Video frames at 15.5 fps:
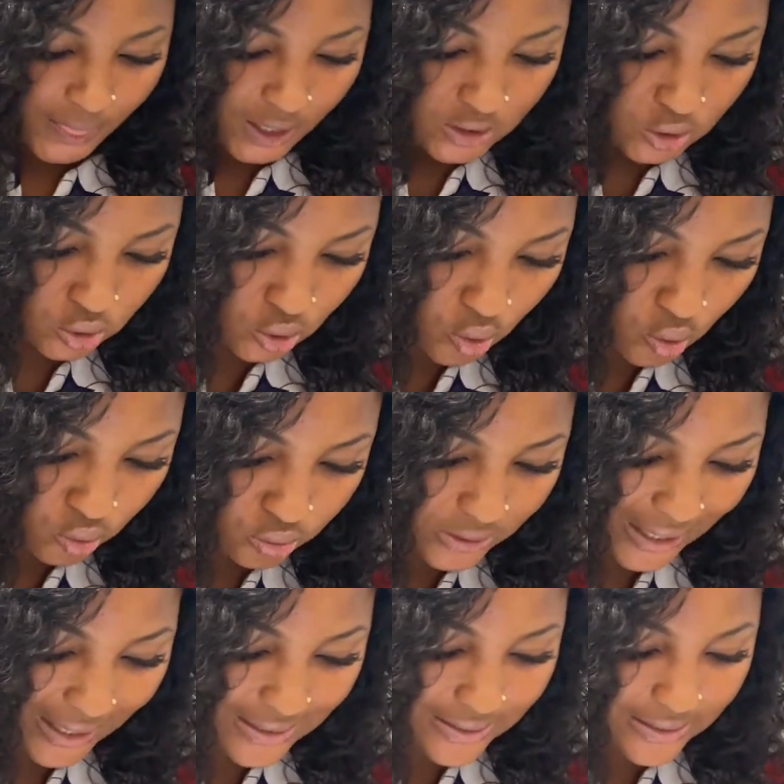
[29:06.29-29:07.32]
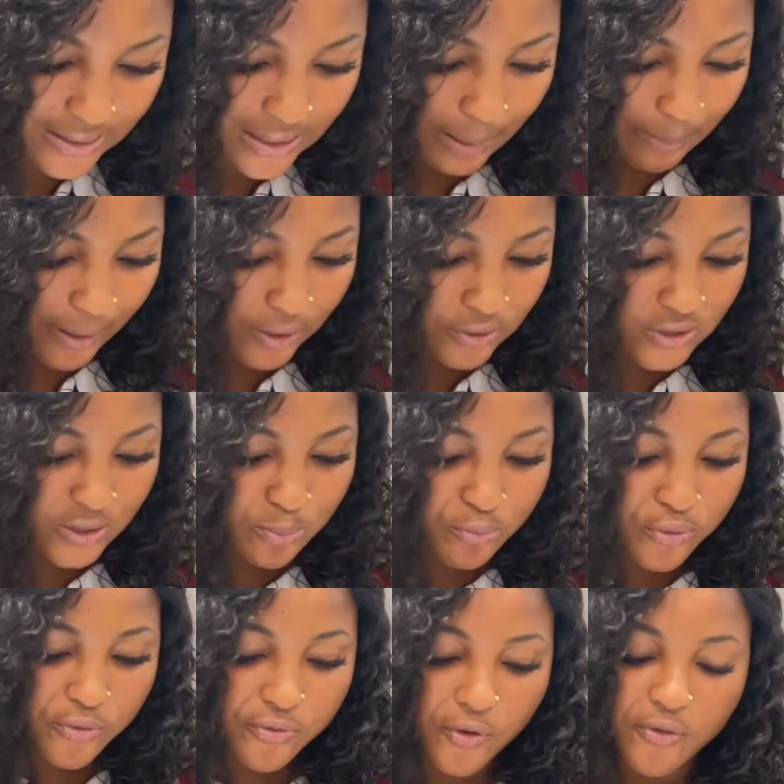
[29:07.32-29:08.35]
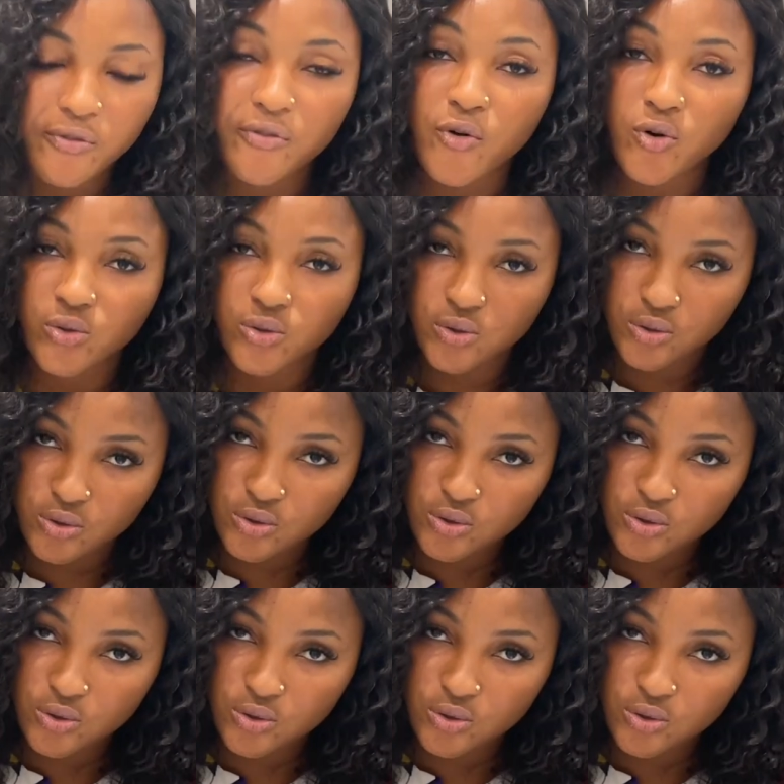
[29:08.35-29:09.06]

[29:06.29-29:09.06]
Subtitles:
So that's it about the proof of funds.